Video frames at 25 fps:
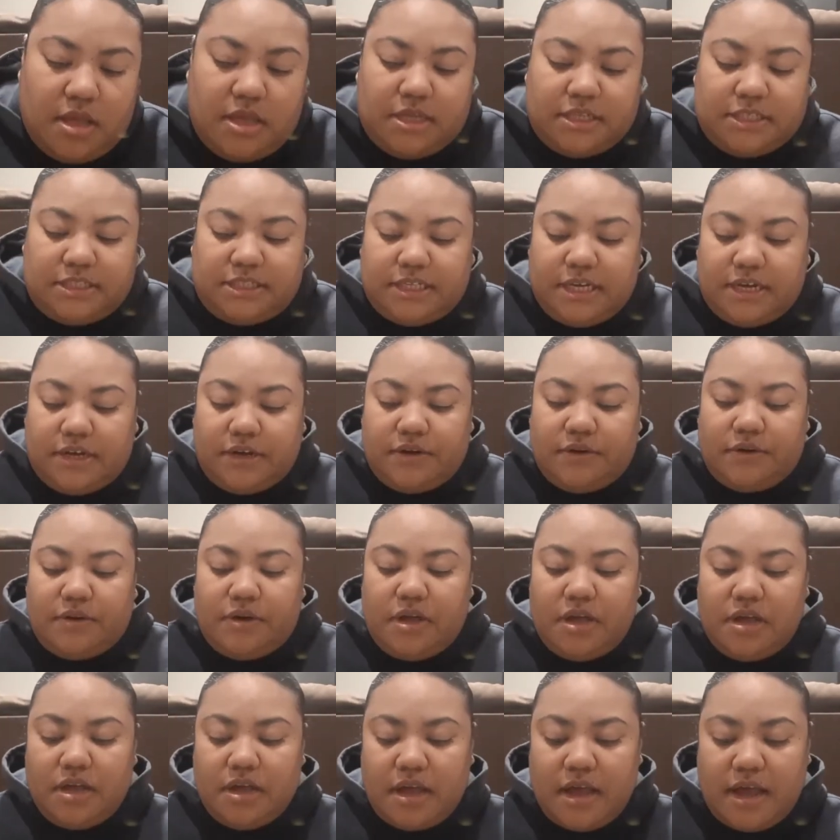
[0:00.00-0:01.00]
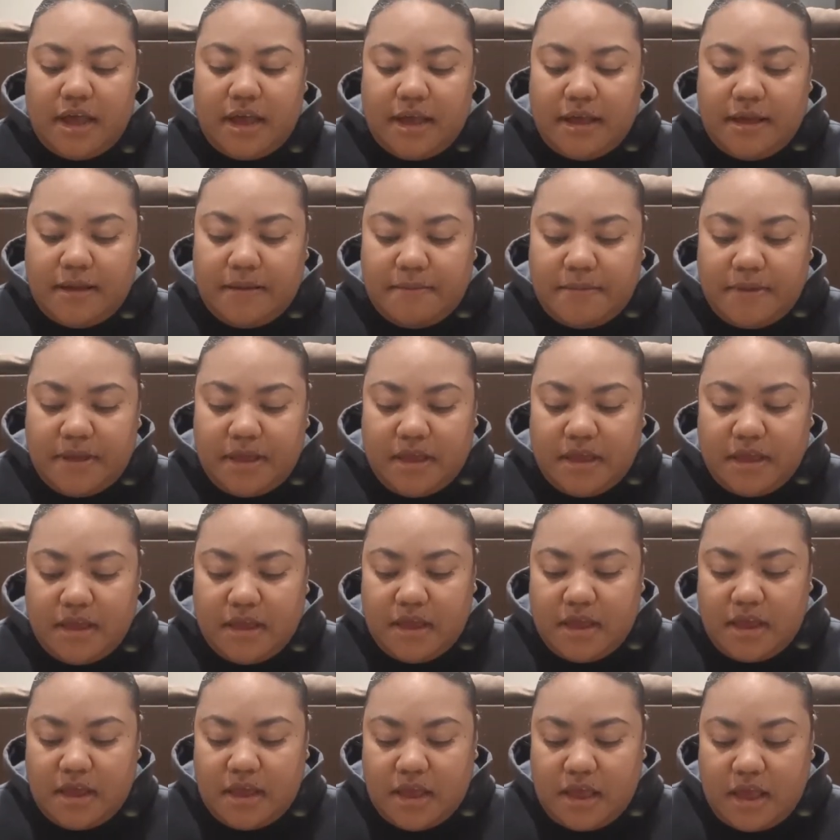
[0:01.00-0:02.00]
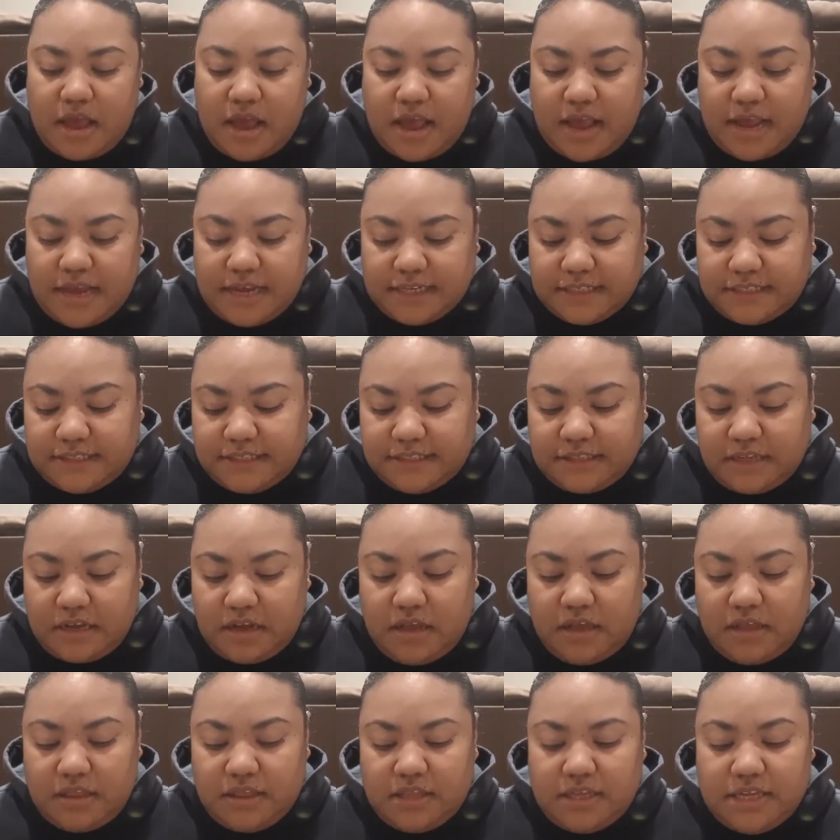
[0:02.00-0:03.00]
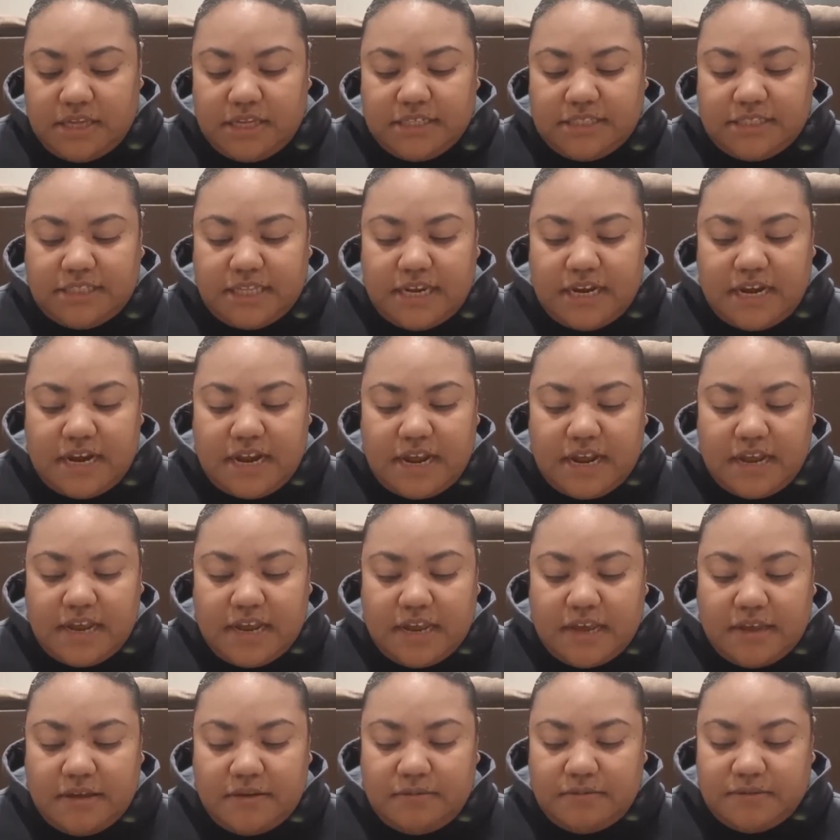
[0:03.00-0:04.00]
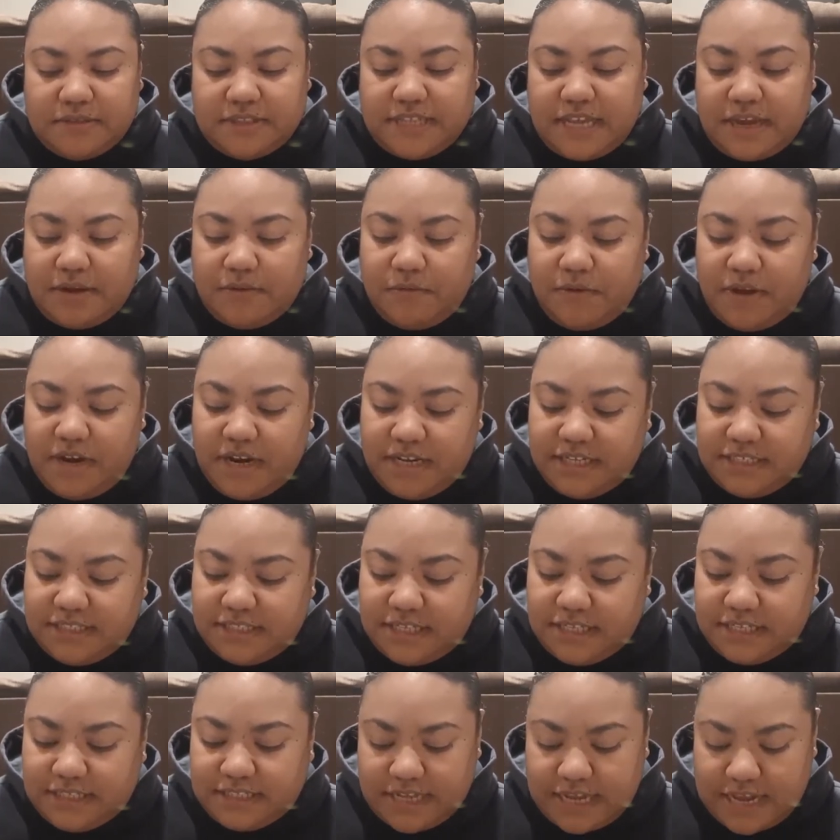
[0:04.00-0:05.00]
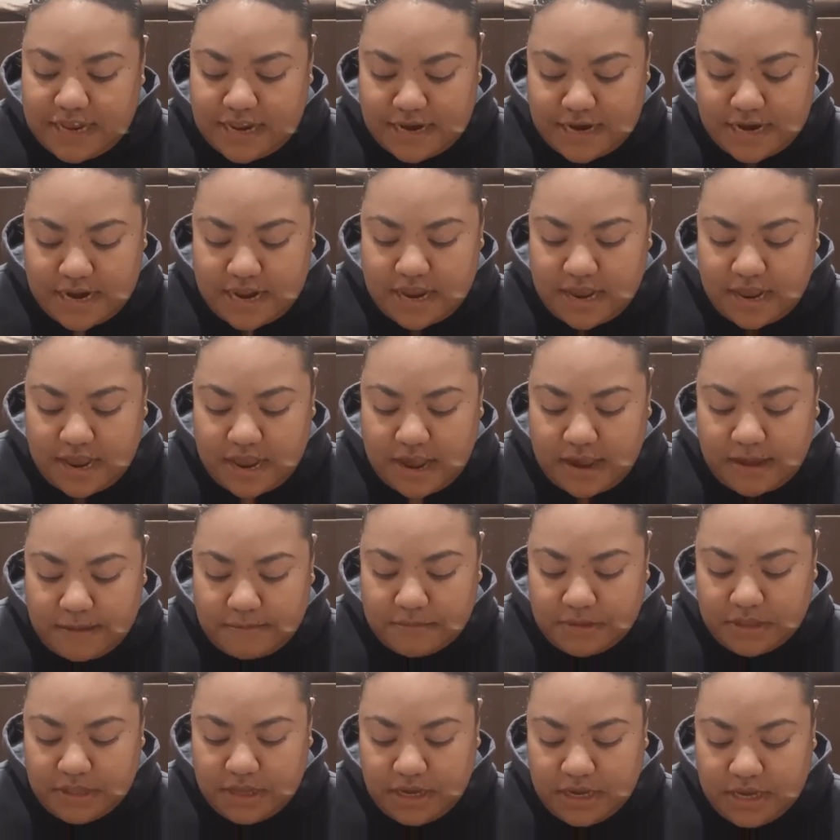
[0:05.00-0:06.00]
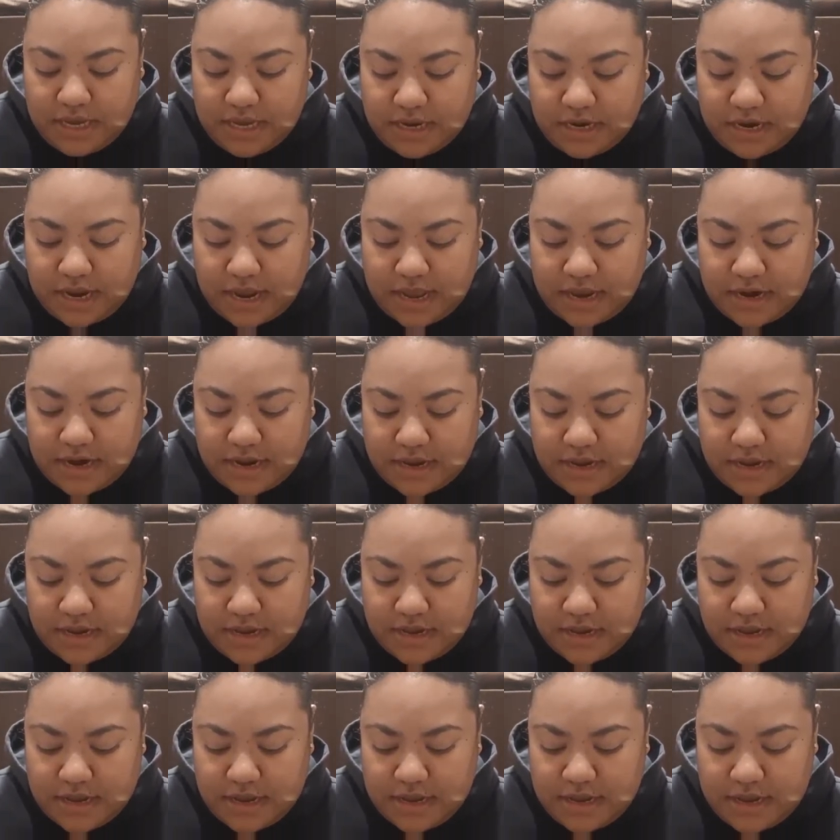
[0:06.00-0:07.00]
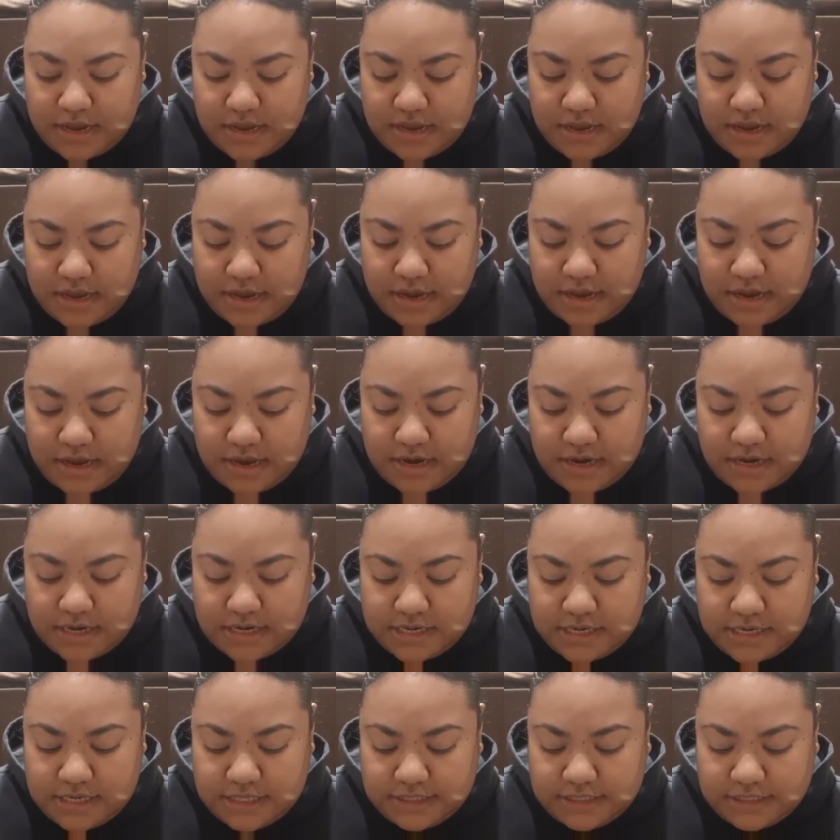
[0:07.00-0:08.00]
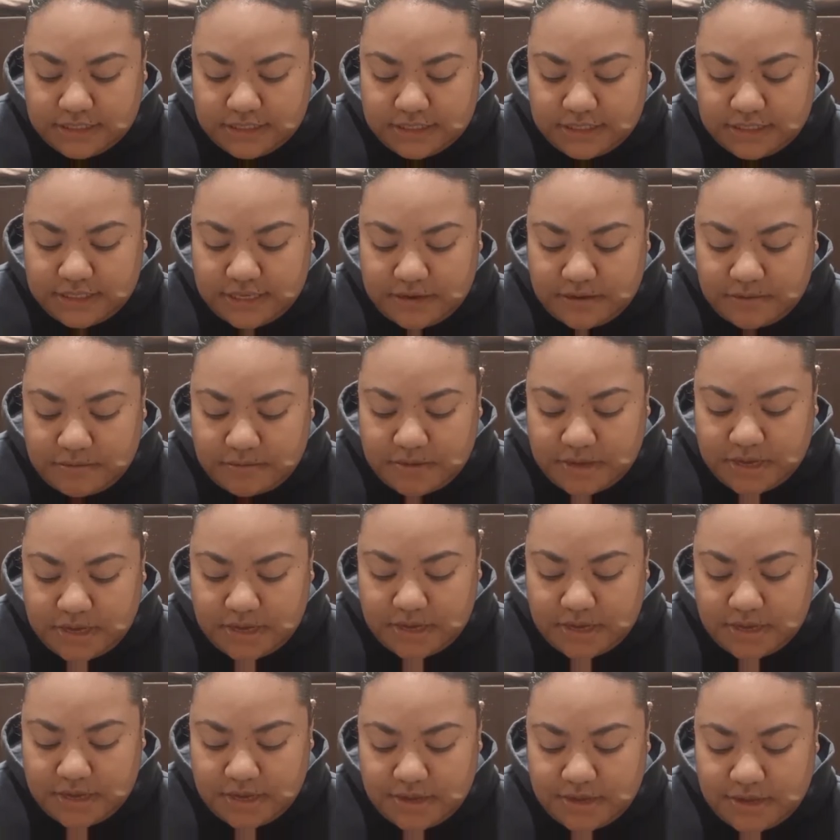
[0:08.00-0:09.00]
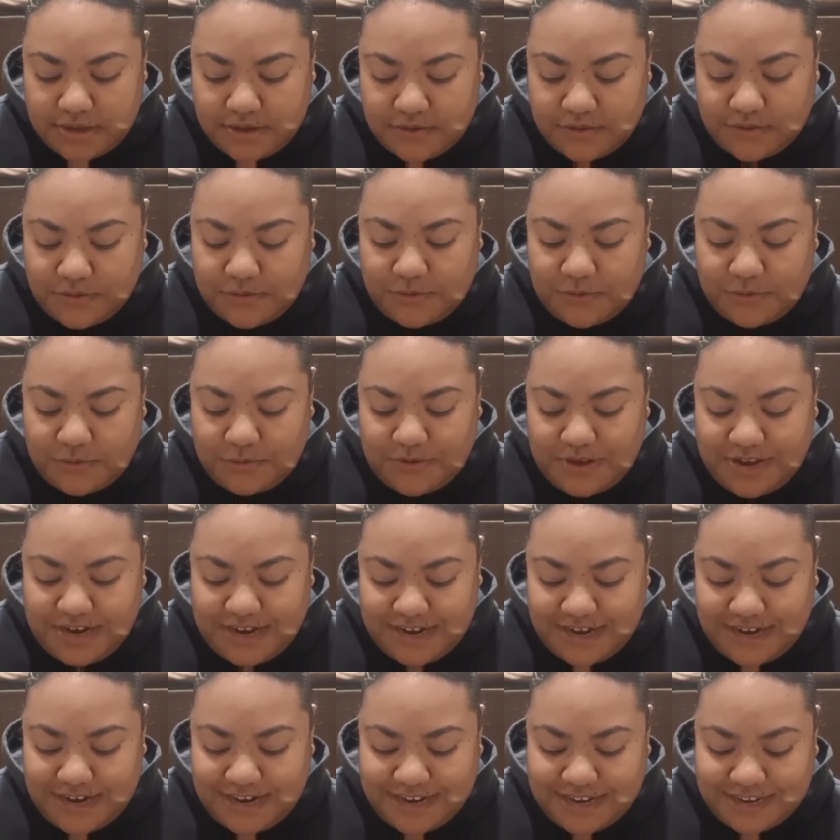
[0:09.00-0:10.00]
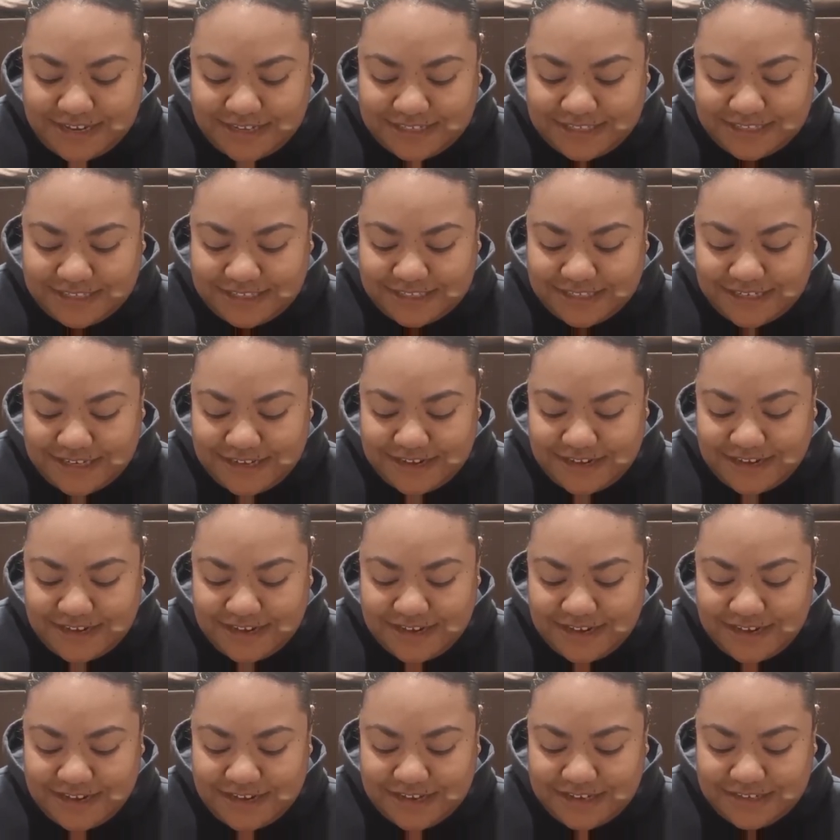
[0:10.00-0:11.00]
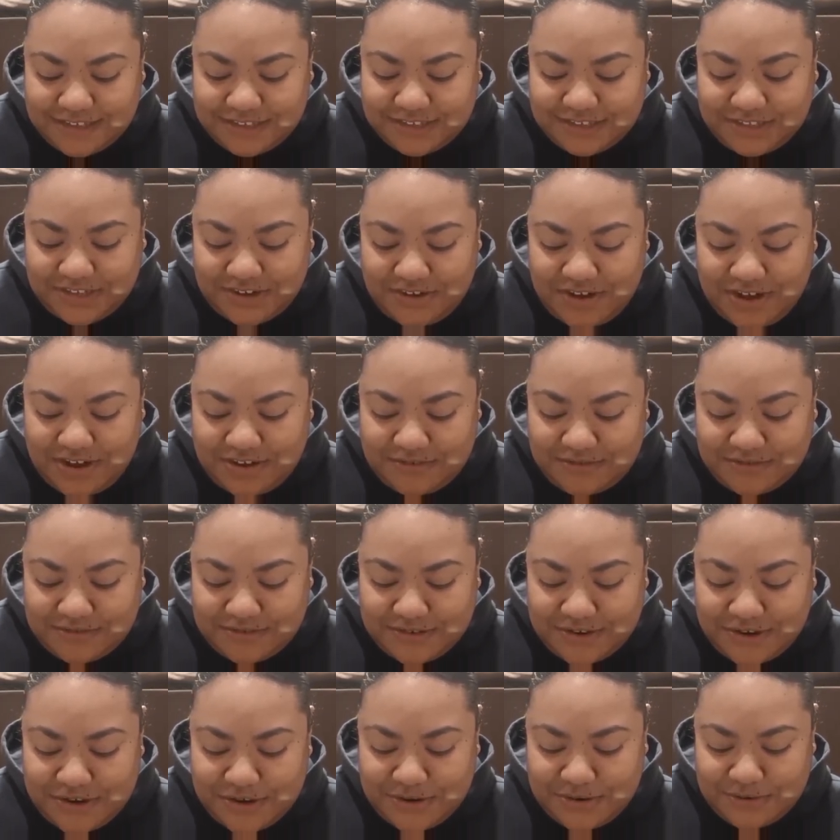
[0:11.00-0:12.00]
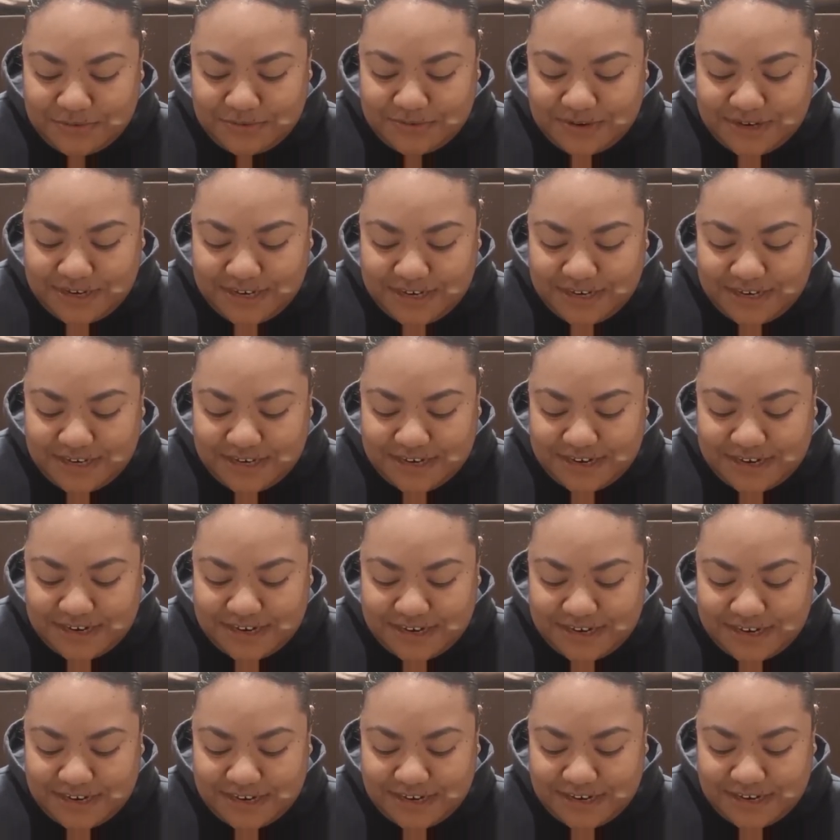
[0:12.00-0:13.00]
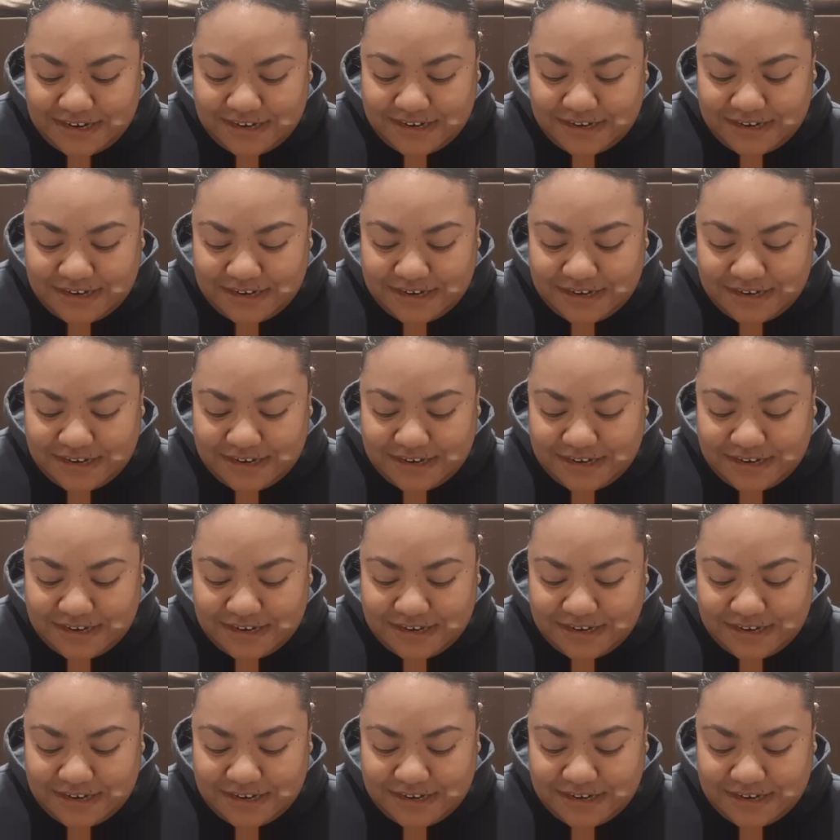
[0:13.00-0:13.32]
So um, I saw this and I was like, what is this? And I'm looking at it, and it doesn't tell me what it is. So I don't know what uh,